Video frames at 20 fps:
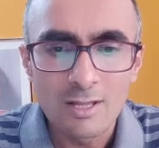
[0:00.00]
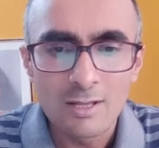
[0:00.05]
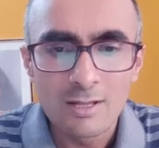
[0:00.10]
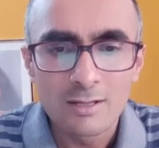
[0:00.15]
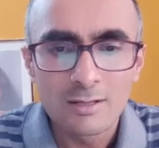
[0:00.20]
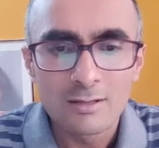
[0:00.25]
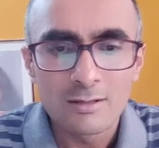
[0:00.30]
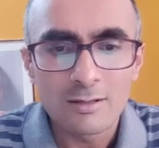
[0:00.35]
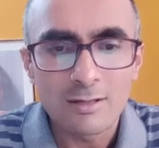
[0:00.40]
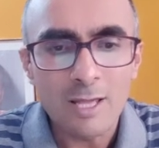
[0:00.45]

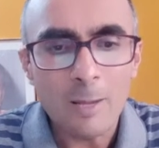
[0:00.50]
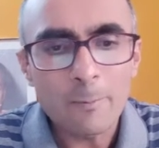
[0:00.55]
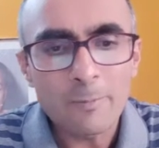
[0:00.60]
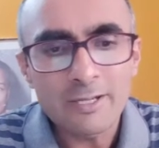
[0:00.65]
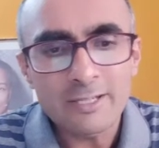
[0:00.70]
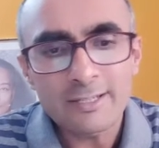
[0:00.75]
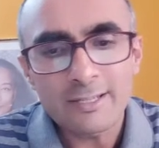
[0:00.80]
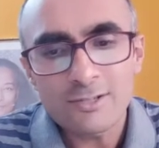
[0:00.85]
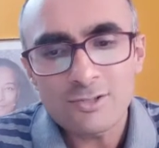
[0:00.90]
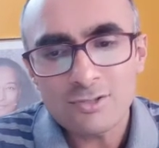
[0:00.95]

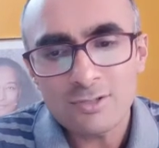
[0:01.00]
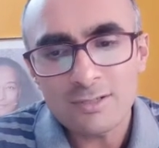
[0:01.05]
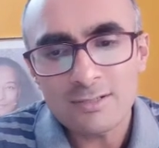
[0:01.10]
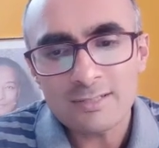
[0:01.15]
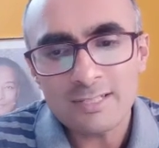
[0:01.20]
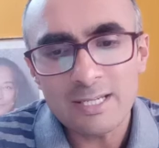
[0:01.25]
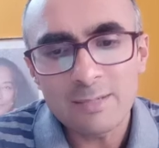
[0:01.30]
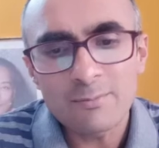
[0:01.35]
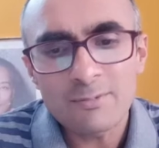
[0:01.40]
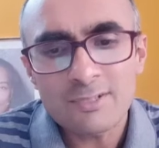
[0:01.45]
Applications.
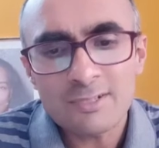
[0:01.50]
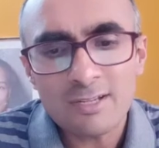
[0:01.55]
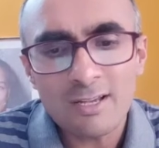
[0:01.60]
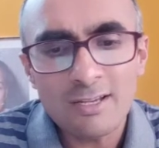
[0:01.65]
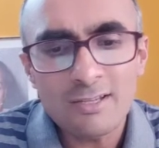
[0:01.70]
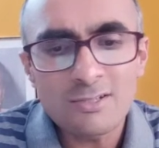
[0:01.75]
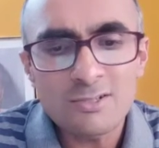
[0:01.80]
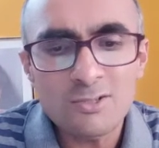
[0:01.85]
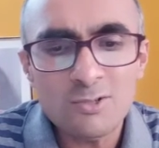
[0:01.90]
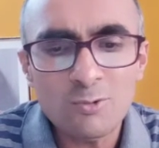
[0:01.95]
EMSA
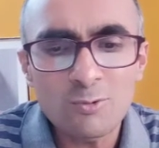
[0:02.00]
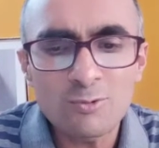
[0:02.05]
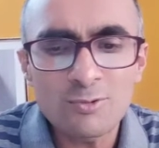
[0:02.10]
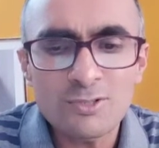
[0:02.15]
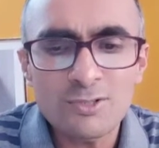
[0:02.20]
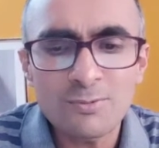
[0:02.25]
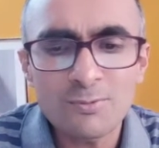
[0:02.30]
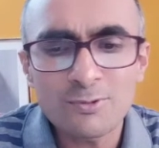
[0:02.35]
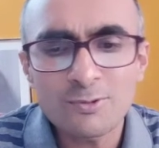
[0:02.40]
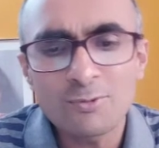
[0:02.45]
is used
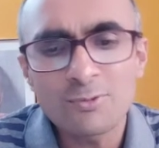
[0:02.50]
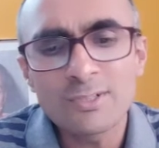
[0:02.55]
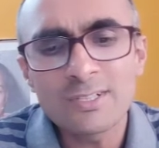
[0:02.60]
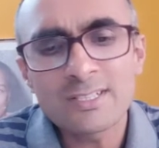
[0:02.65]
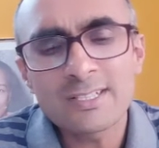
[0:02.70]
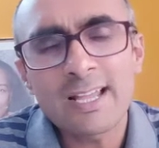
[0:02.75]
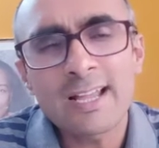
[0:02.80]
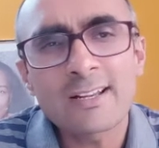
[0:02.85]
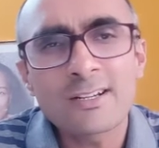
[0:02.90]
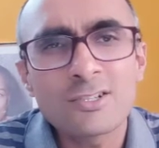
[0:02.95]
to
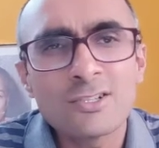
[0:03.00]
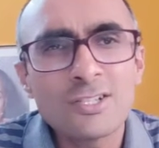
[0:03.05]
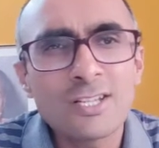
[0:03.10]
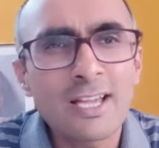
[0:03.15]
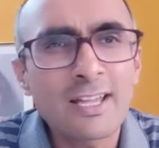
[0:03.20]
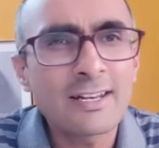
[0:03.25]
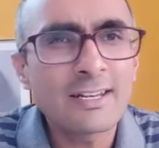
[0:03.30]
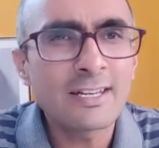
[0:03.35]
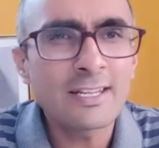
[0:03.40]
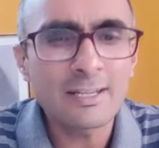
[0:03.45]
detect
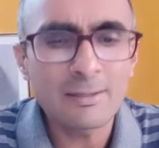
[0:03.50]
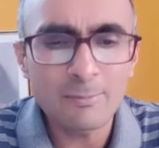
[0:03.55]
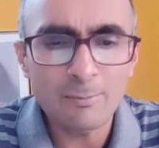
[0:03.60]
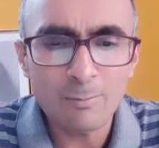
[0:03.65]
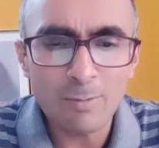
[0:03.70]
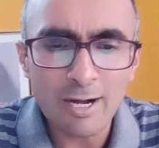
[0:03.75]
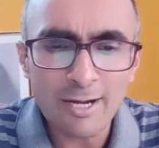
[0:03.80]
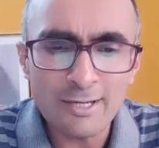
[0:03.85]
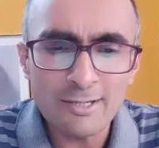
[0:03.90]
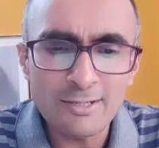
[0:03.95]
DNA
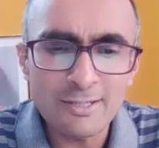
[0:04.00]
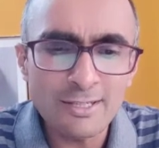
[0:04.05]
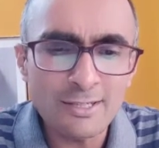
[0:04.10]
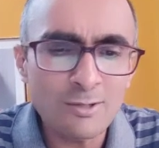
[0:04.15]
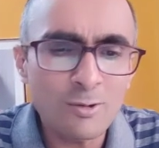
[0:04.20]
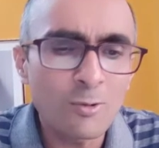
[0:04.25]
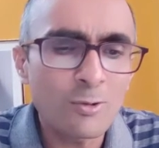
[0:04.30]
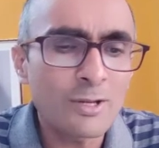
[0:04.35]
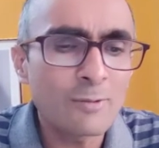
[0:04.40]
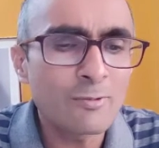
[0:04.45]
binding or
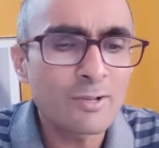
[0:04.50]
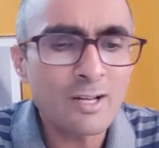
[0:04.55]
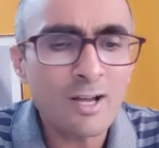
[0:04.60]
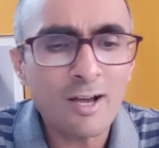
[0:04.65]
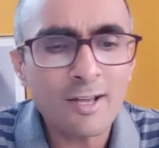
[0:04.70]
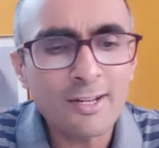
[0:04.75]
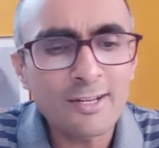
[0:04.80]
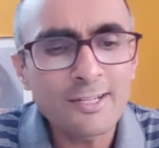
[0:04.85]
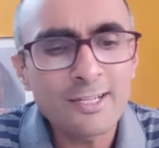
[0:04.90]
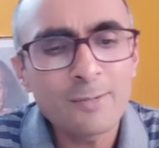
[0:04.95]
even
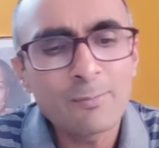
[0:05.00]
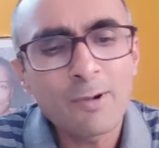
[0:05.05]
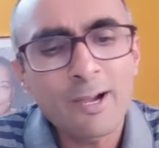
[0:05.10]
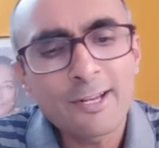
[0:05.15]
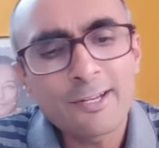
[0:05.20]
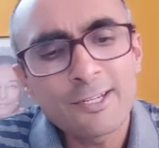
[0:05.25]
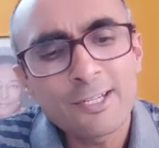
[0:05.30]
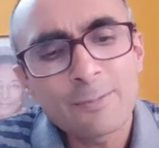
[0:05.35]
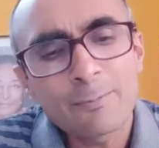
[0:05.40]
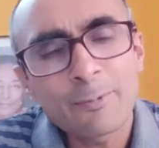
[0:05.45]
RNA
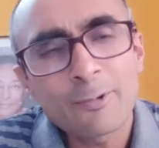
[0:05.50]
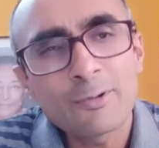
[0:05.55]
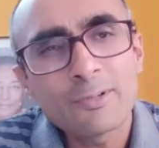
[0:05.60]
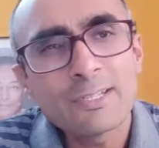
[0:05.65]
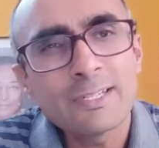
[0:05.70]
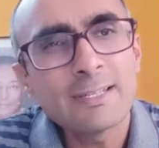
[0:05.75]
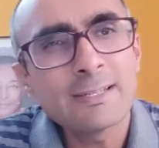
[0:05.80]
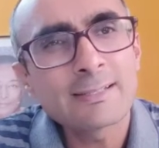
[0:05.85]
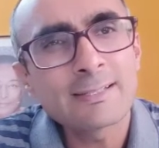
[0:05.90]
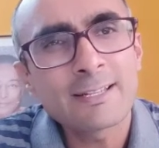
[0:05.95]
binding
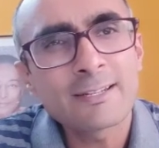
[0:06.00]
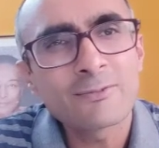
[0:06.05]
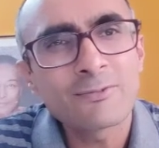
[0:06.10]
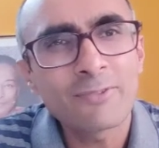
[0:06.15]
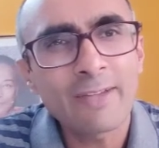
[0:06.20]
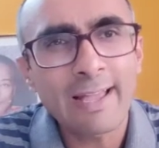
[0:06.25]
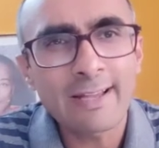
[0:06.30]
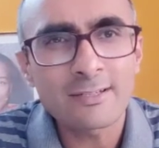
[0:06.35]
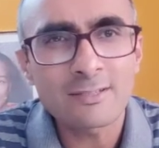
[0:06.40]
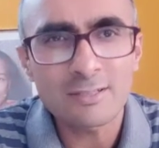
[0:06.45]
proteins and
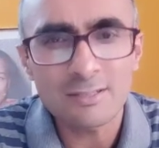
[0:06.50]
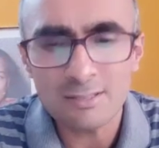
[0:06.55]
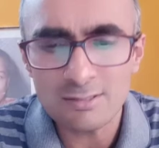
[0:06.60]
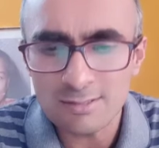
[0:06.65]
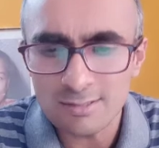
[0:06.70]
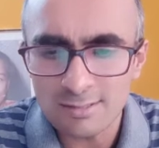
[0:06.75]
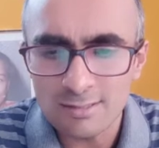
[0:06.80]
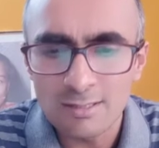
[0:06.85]
factors.